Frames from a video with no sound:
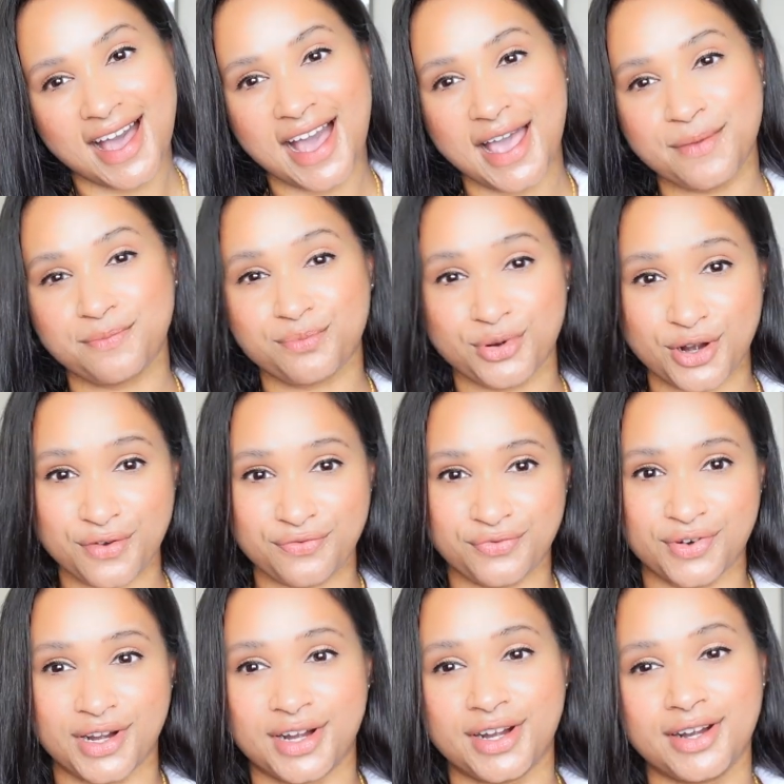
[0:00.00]
I
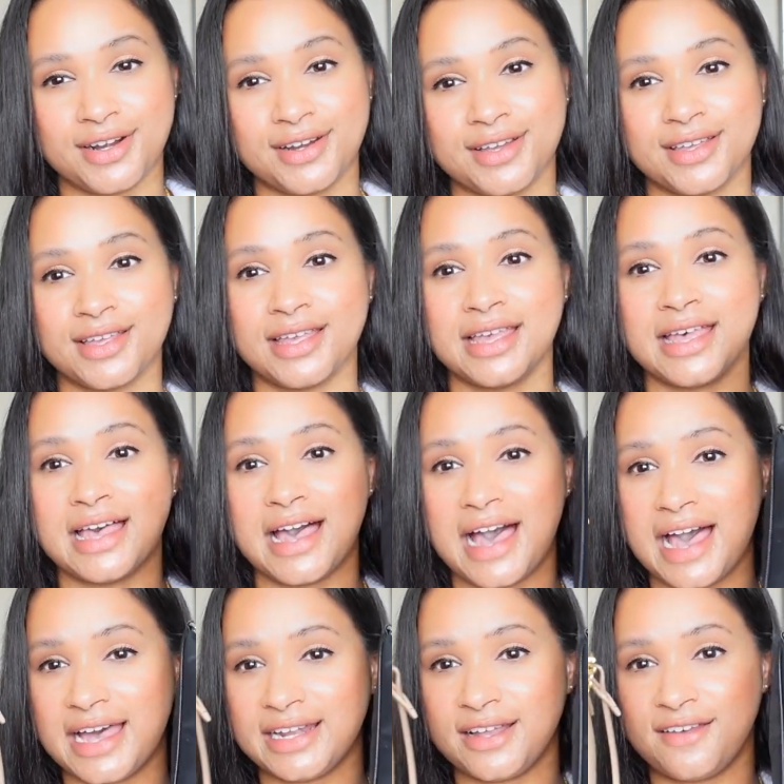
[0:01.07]
prefer
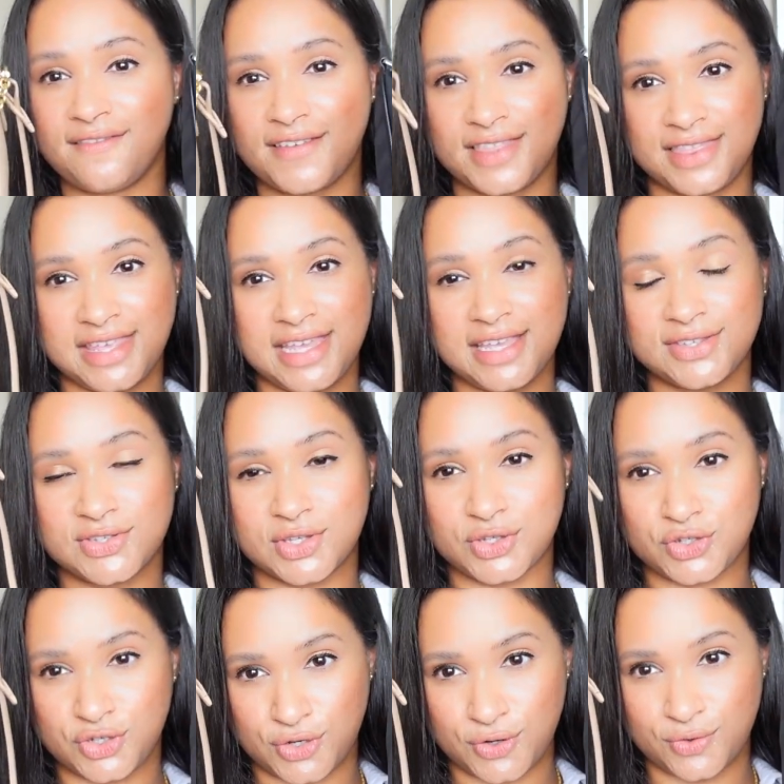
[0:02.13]
out of
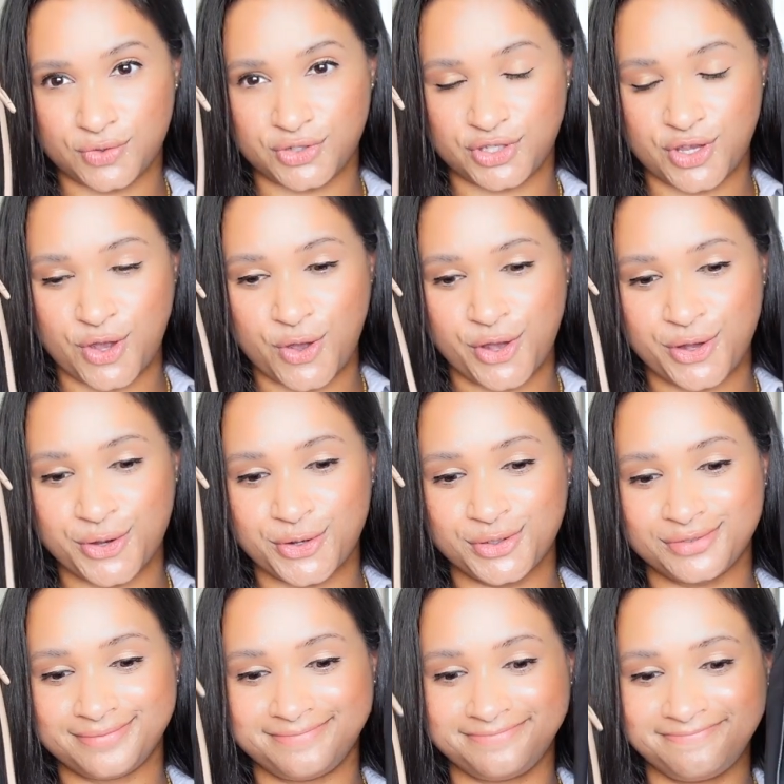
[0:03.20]
these two.
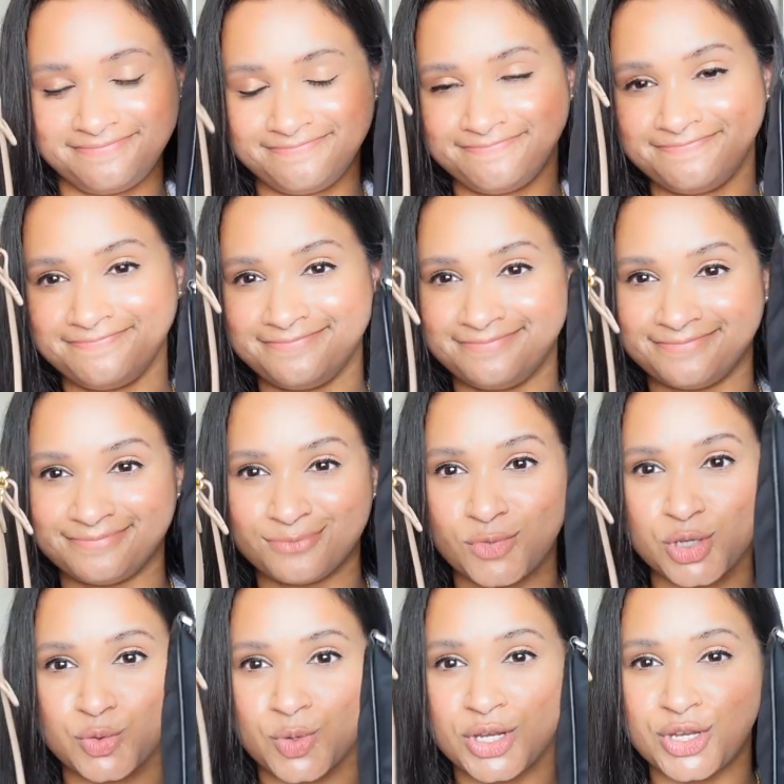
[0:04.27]
So mm,
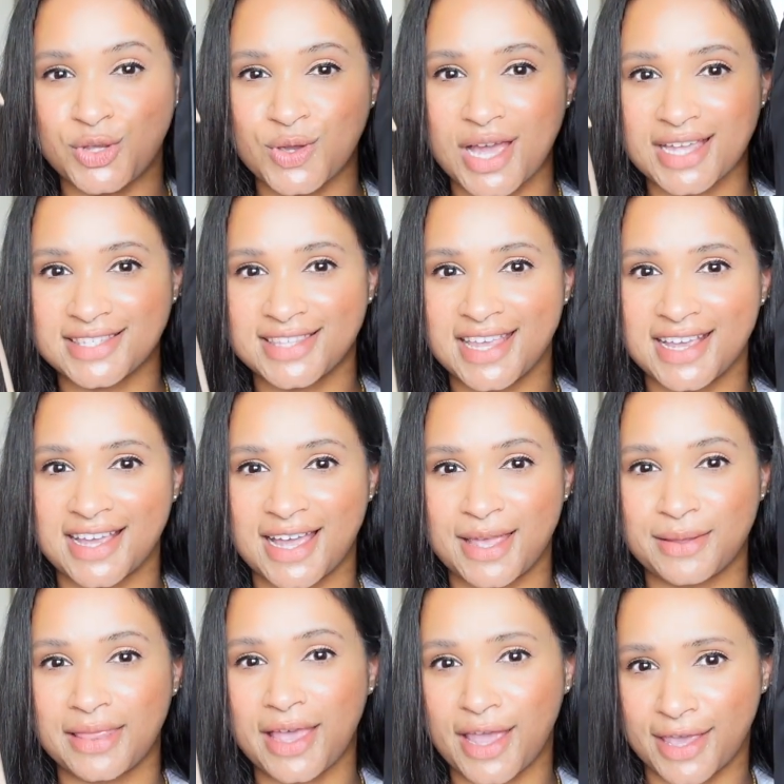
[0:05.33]
which one do you guys think
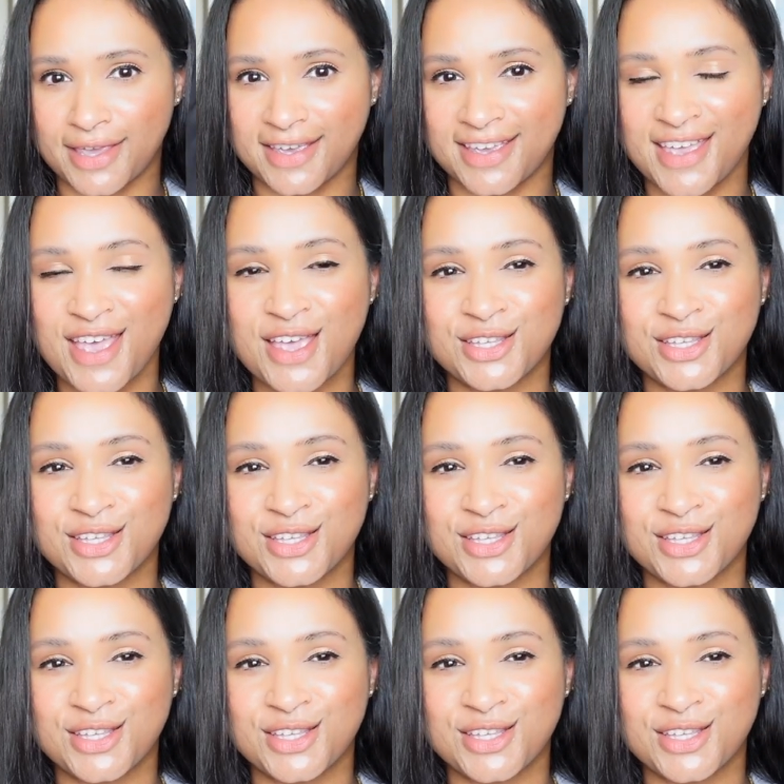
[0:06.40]
I like?